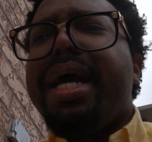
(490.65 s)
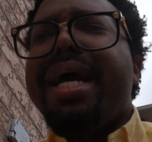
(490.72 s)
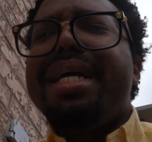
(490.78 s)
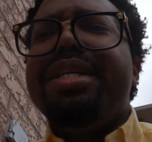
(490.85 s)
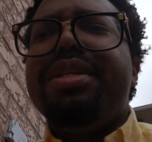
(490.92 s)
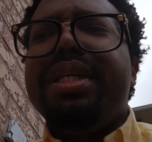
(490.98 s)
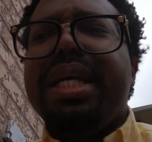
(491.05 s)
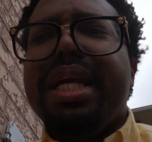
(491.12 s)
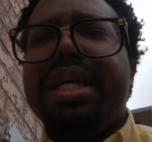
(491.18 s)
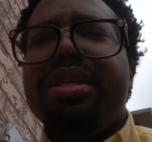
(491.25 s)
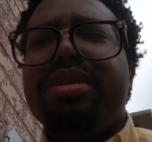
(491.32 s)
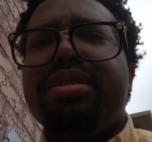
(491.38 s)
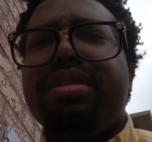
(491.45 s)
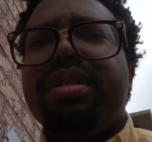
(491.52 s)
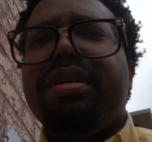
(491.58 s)
educate
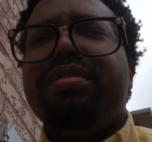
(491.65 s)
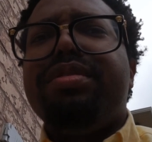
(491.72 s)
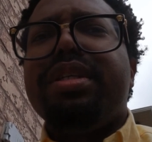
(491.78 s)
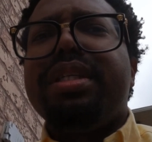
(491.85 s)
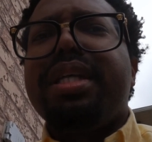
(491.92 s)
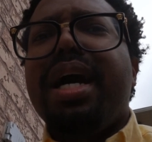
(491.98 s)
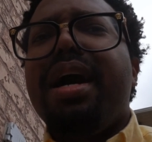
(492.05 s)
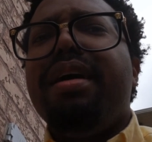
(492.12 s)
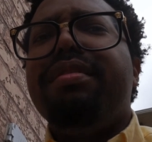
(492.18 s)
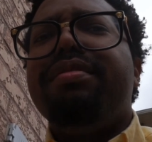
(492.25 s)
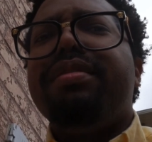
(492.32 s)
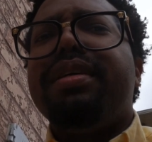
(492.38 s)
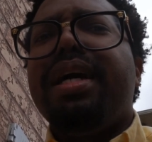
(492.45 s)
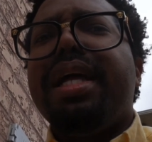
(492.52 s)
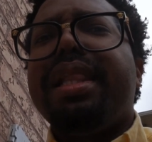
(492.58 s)
yourself, just
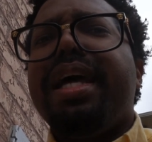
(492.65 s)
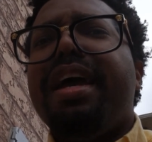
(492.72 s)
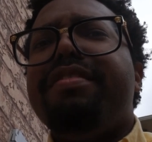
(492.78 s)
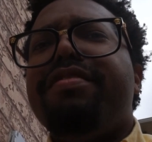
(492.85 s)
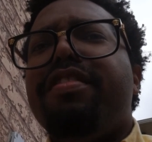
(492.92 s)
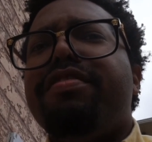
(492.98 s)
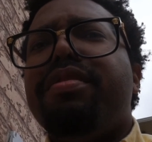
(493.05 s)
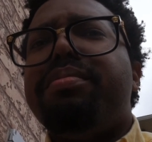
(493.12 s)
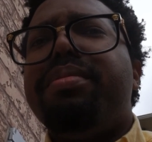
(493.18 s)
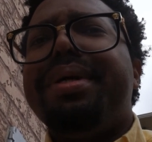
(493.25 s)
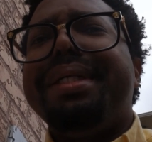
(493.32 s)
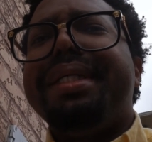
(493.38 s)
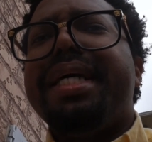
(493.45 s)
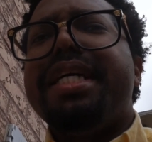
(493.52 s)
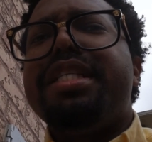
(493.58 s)
have a life of
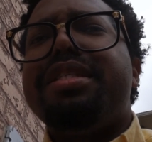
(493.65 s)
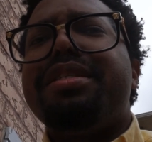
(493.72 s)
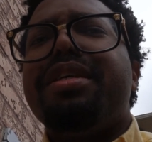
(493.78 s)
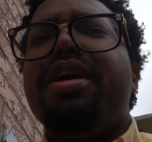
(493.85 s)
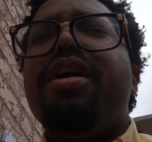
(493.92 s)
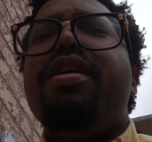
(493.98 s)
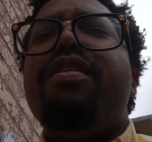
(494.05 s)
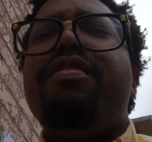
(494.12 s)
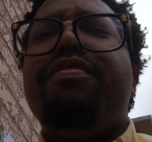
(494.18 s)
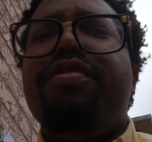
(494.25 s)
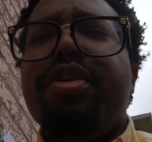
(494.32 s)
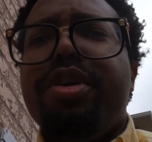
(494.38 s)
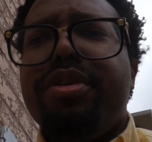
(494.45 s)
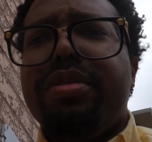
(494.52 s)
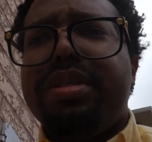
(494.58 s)
abundance
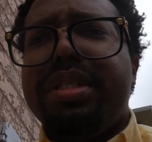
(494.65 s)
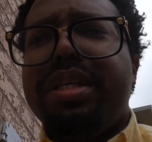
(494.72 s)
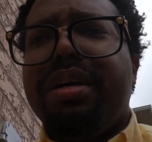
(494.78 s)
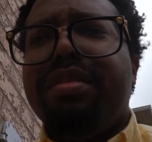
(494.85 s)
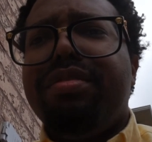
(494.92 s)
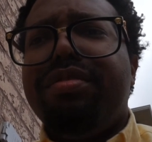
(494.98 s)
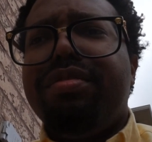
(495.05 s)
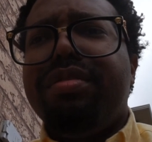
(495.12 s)
for yourself.